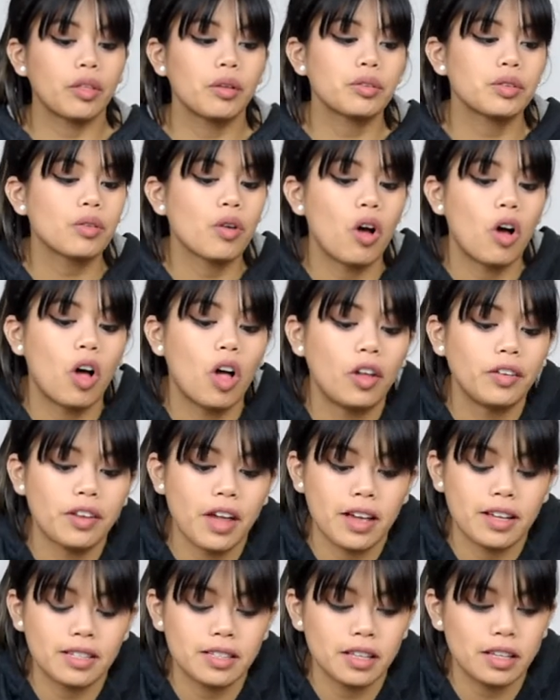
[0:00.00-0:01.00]
Those are all
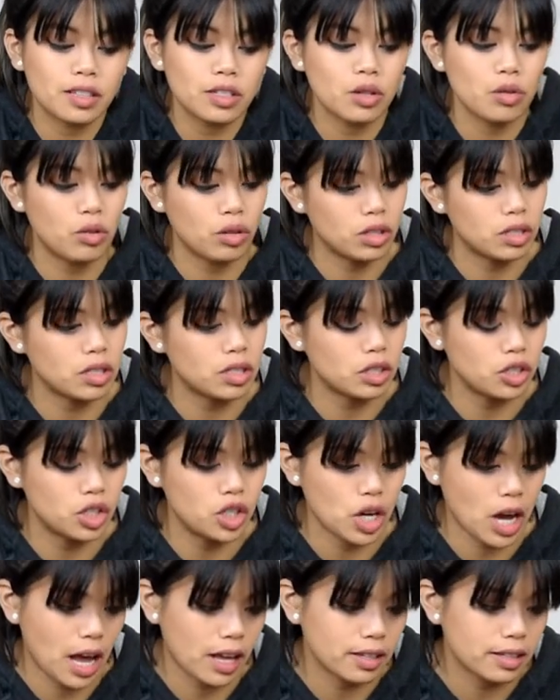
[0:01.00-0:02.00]
nice things that you could
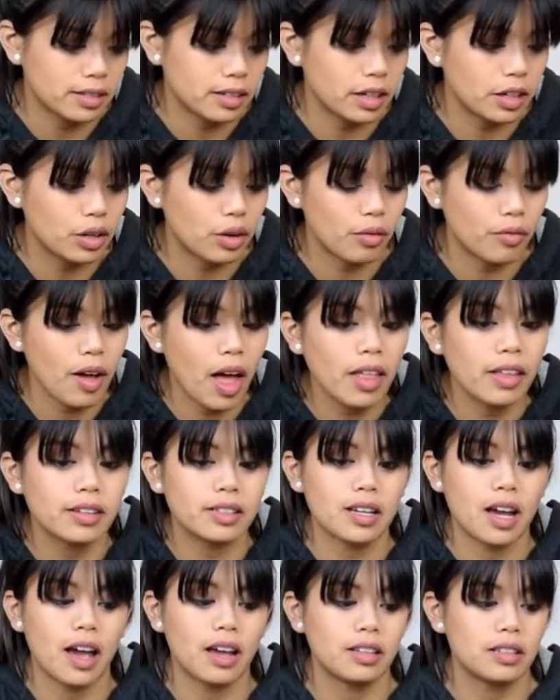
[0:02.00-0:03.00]
suggest in your
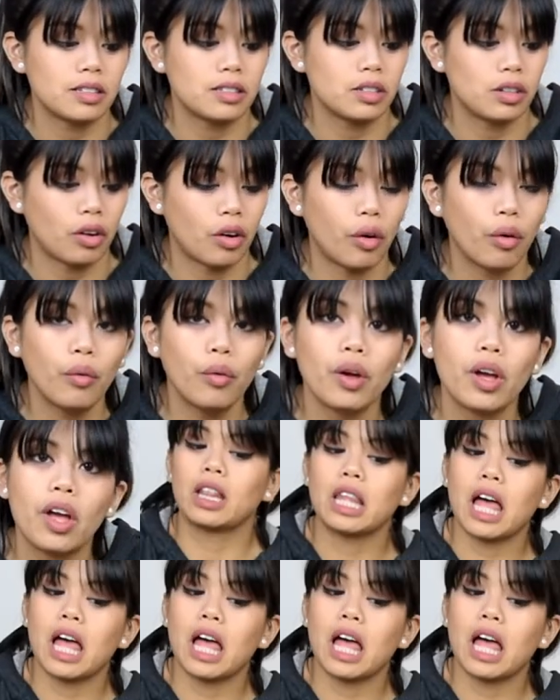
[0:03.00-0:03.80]
Valentine's, you know?